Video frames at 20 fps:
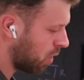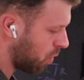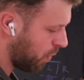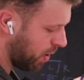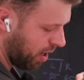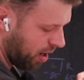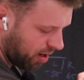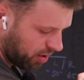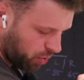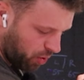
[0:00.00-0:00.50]

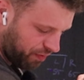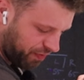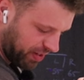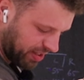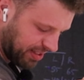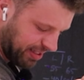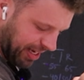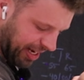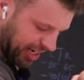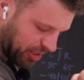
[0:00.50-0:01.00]
We are going for
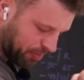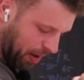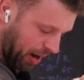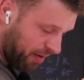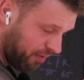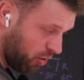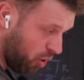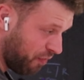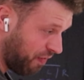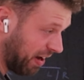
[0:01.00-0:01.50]
6, but I
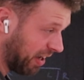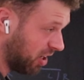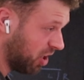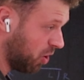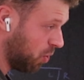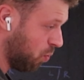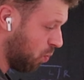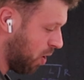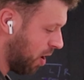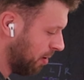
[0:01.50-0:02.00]
don't even know if I can
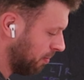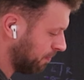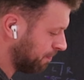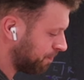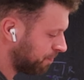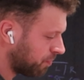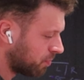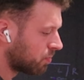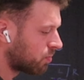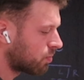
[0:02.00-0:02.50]
do 1.